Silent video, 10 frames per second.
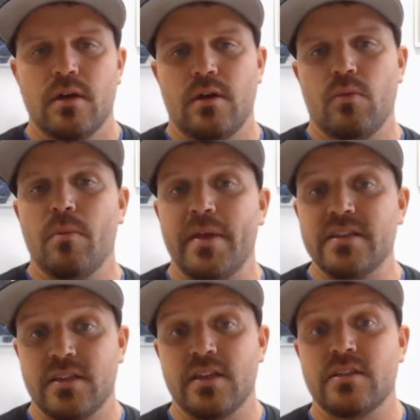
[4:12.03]
what
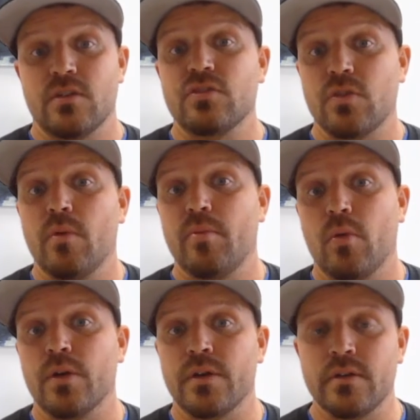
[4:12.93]
makes the ACL so
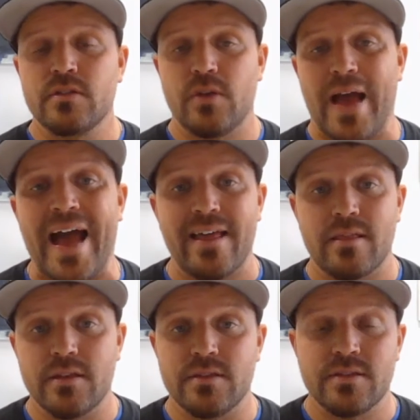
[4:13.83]
important to
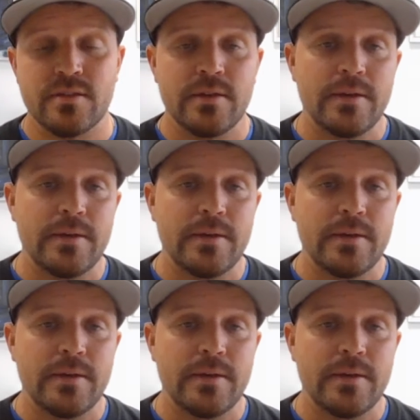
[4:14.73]
athletes.